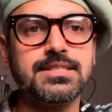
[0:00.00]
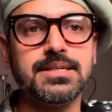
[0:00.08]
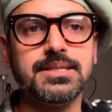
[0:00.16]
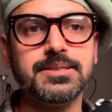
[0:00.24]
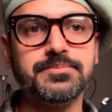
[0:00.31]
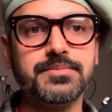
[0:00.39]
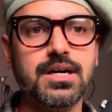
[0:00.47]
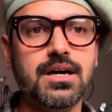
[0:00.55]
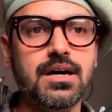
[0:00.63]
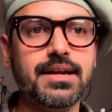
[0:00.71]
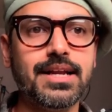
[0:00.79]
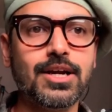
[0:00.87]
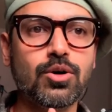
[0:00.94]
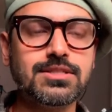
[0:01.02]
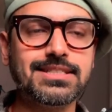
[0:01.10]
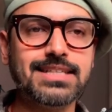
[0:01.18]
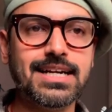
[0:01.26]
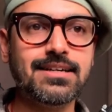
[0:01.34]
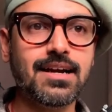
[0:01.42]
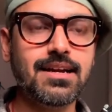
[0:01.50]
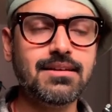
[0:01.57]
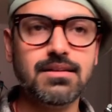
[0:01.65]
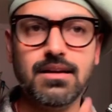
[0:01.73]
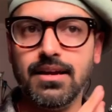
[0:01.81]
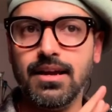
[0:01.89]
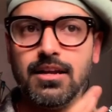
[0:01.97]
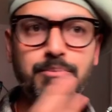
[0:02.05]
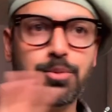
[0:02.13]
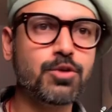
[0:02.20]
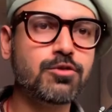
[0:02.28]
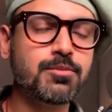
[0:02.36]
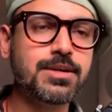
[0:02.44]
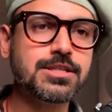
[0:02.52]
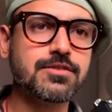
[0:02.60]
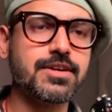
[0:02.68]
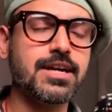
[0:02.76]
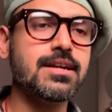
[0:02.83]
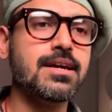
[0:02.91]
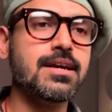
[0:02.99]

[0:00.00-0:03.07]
Nikon Z9, again a beautiful piece of kit.